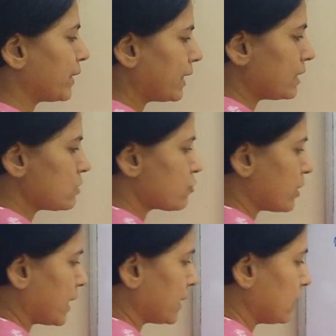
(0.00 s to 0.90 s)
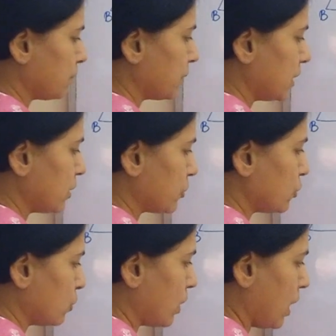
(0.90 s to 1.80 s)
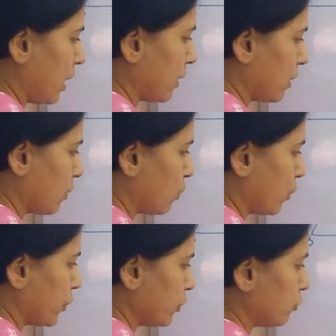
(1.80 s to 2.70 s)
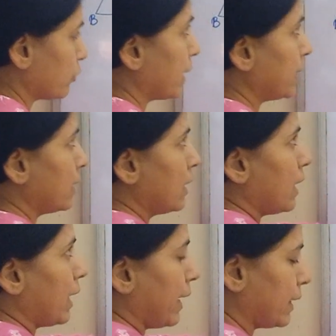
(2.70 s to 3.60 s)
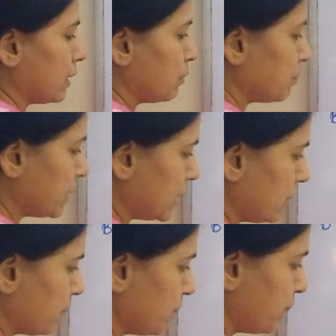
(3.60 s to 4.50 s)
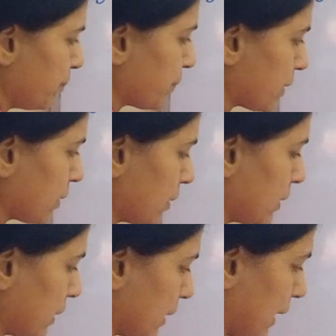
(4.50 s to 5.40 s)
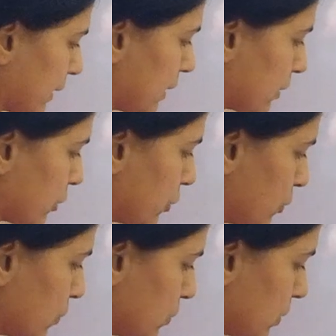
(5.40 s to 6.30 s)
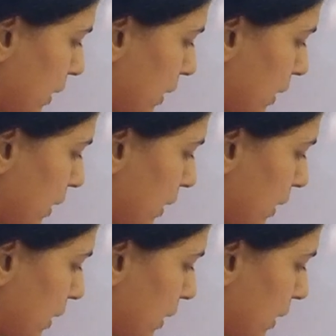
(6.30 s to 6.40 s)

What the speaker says: in triangle PQR, what do you find? Angle P, angle Q,